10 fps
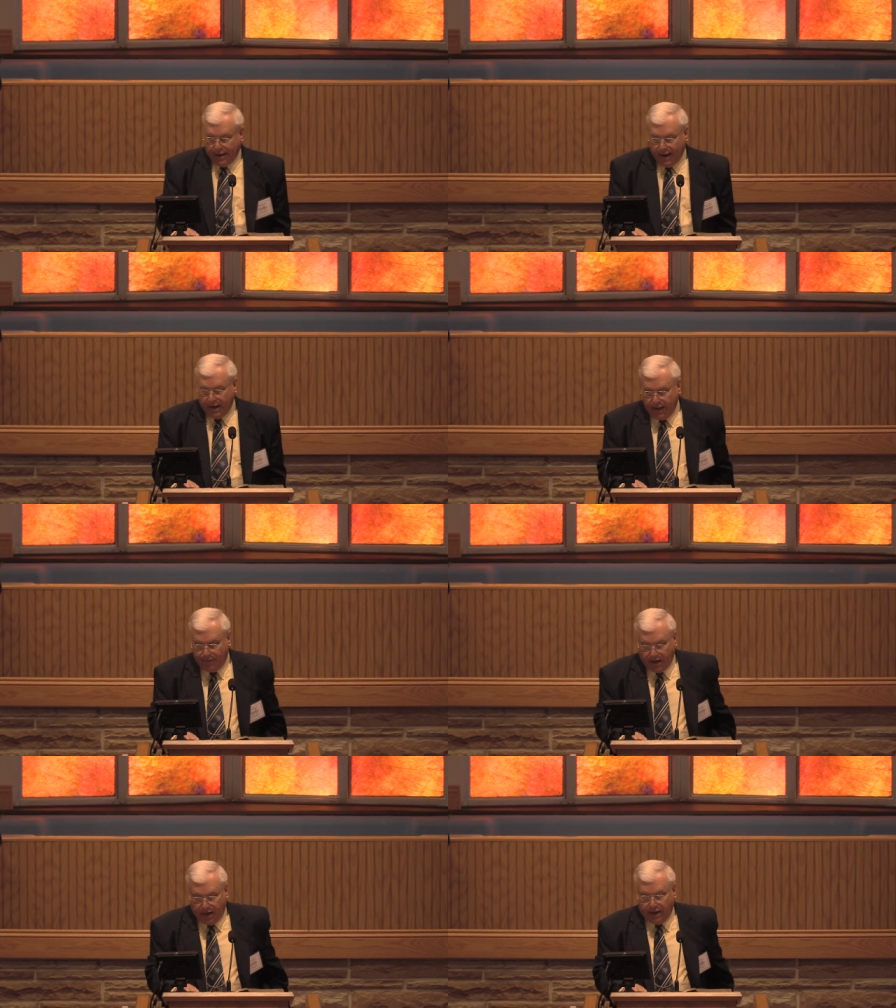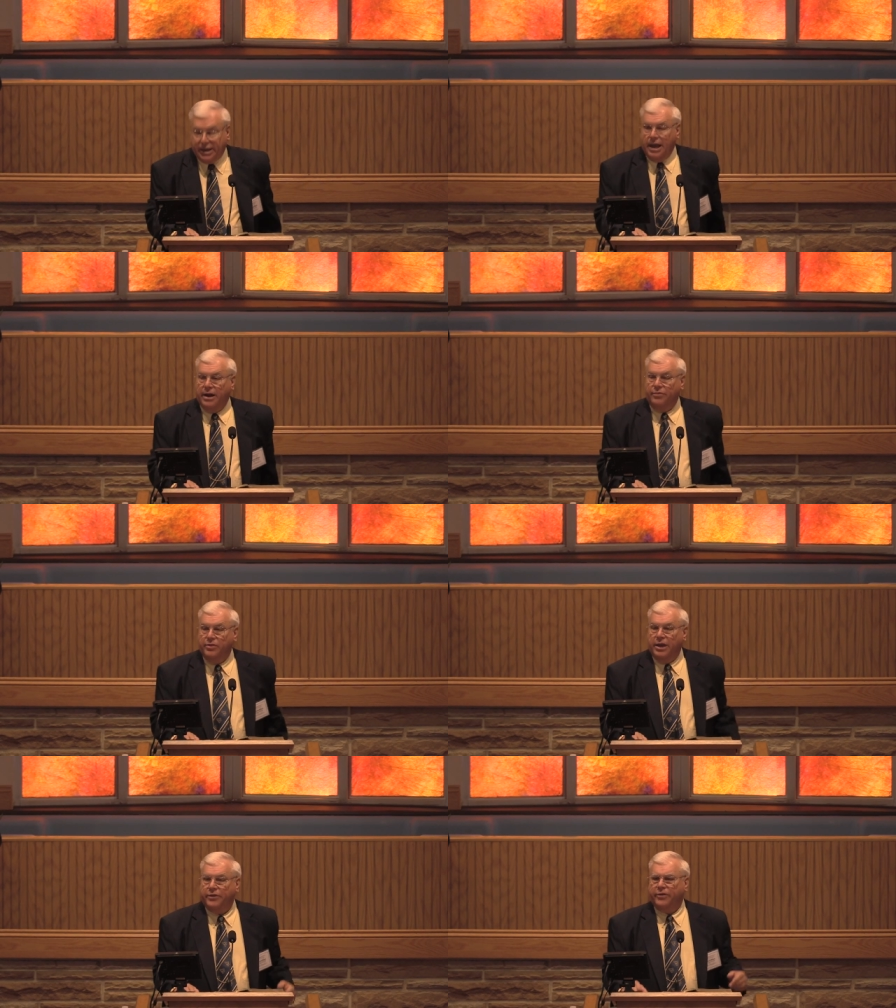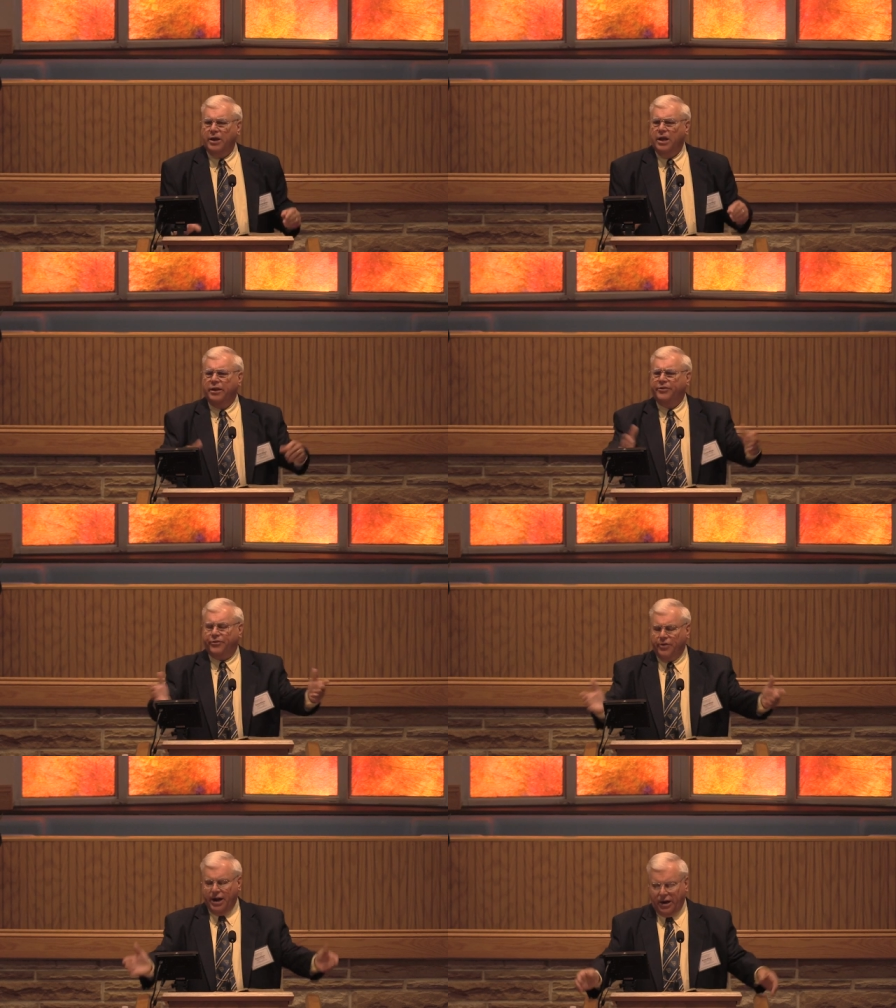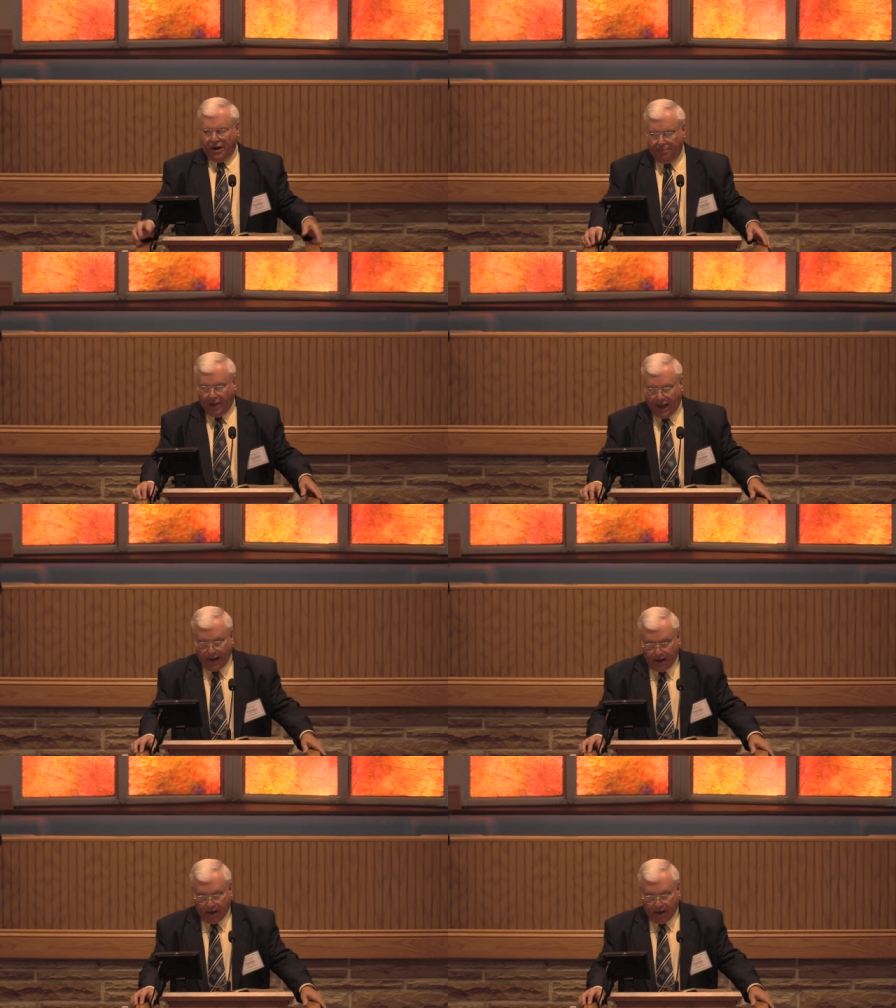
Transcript: And he even indicated this and illustrated it by